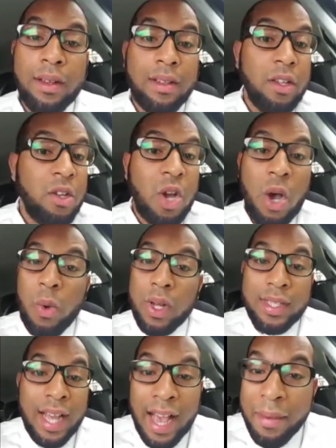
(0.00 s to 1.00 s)
you know
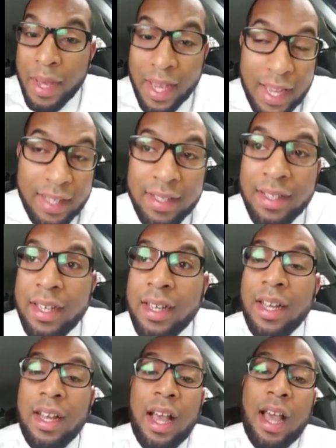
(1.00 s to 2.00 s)
what time it is.
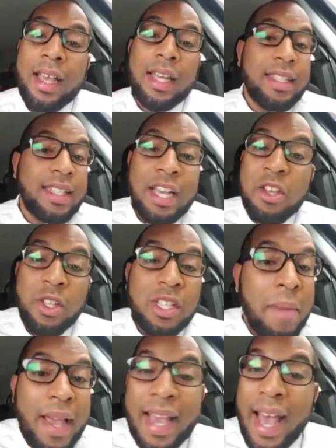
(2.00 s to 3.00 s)
Continue to
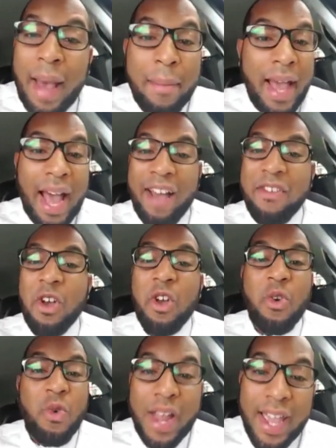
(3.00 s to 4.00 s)
make a habit out of your
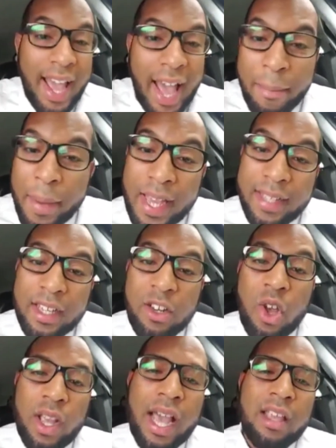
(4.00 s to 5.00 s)
great habits and
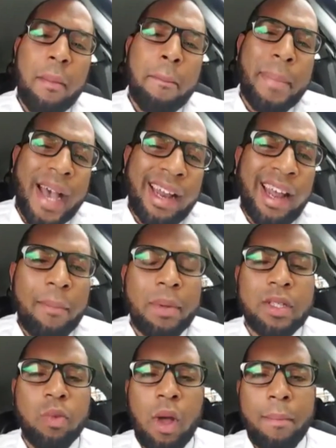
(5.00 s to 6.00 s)
knock out your bad
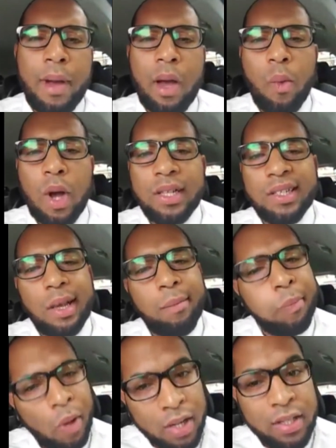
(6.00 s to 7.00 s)
habits one by one. Stay
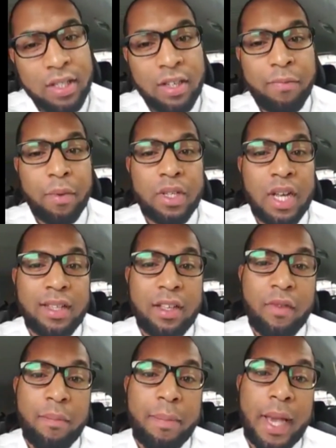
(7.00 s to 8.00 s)
positive,
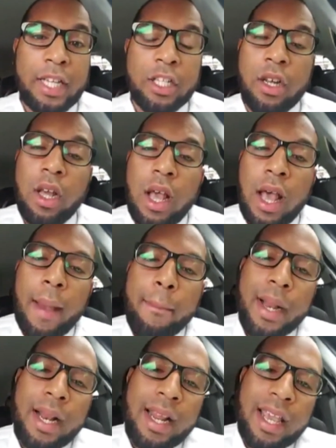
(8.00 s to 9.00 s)
productive, and patient, and
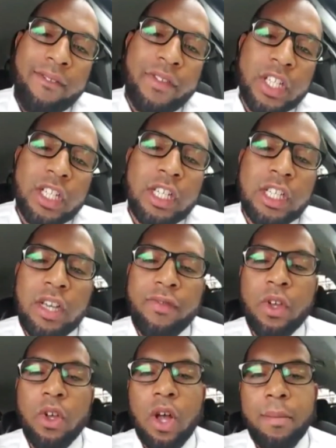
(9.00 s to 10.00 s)
believe, vision,
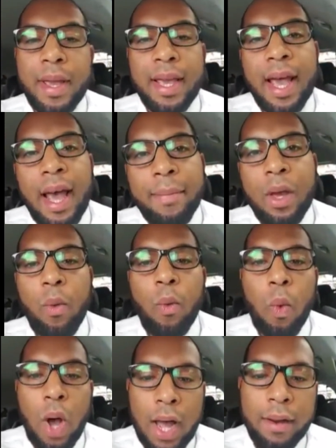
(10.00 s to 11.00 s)
achieving God. Make a habit.
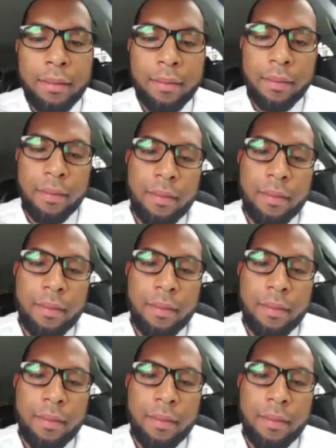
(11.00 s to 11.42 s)
One.